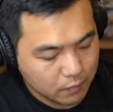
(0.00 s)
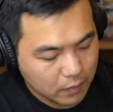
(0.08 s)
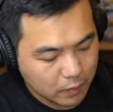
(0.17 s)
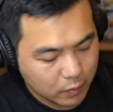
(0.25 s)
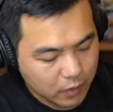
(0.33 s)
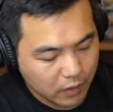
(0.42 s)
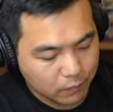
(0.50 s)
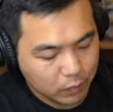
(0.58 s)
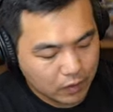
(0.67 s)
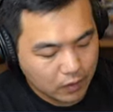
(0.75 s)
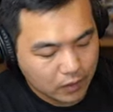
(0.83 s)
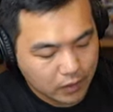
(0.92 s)
Maybe we'll have
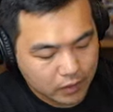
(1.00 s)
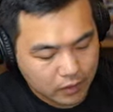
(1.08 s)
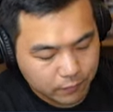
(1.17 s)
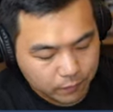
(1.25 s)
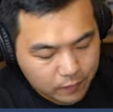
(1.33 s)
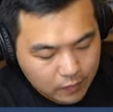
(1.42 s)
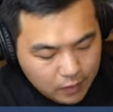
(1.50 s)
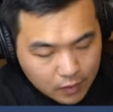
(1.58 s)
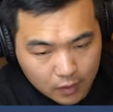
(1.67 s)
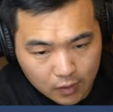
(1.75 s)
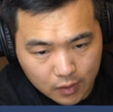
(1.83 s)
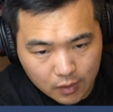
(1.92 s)
better luck.
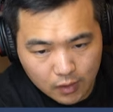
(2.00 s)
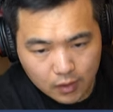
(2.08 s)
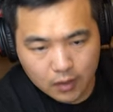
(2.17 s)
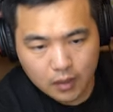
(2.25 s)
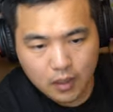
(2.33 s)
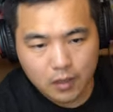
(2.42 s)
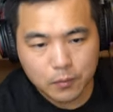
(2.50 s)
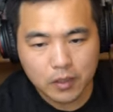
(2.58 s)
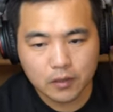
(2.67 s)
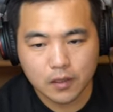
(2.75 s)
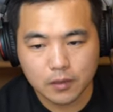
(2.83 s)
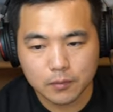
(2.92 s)
Come
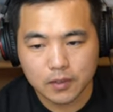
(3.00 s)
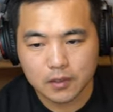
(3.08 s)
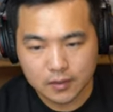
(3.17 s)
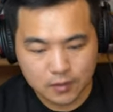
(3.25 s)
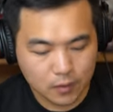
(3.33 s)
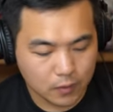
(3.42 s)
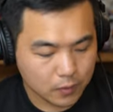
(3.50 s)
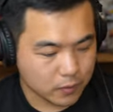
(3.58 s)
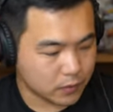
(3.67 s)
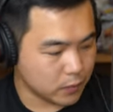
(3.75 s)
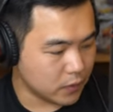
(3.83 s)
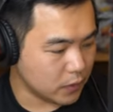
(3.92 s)
on, come on, let's go.
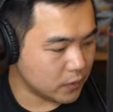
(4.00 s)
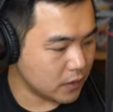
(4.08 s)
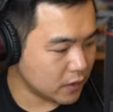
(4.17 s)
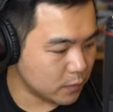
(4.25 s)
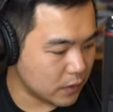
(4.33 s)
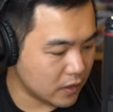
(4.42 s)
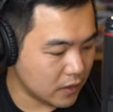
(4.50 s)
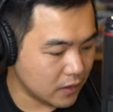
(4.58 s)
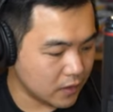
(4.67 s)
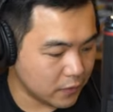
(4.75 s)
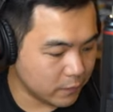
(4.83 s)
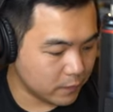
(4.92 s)
It's Windows X P.
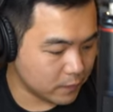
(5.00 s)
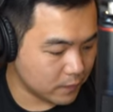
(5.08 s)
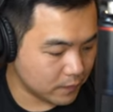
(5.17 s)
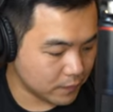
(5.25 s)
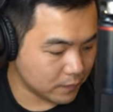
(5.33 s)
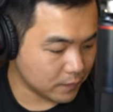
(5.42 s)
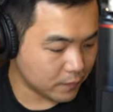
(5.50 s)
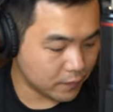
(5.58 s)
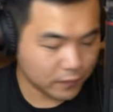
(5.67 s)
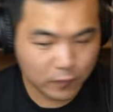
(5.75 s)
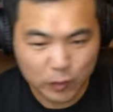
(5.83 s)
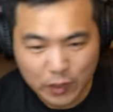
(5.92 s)

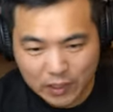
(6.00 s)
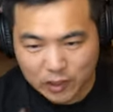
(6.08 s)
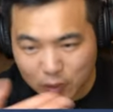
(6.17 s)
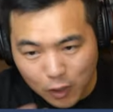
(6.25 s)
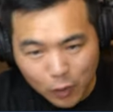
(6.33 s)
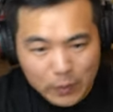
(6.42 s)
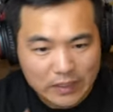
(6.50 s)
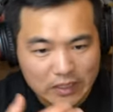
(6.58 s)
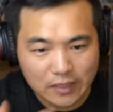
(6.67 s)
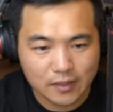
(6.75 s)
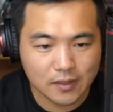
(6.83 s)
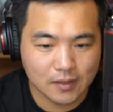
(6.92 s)
You guys should know each
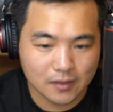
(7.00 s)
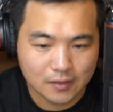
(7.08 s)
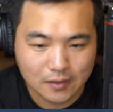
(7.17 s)
other.